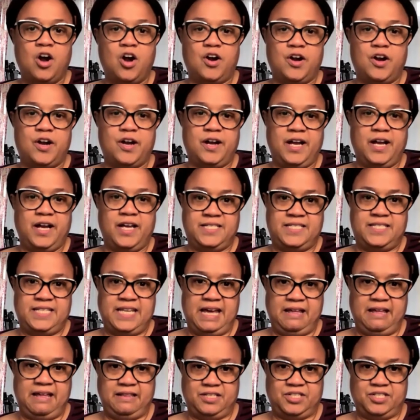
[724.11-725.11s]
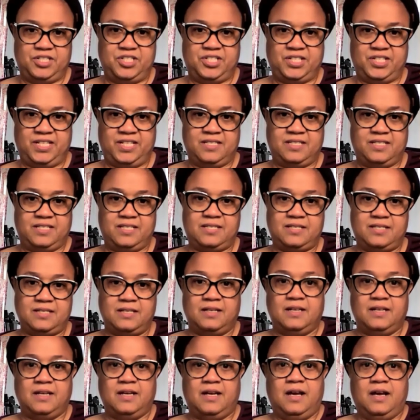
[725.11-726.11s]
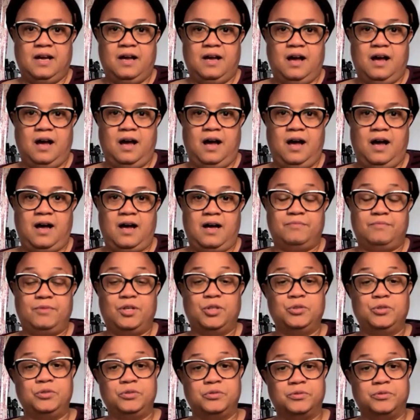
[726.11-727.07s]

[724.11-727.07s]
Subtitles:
Her intelligence, I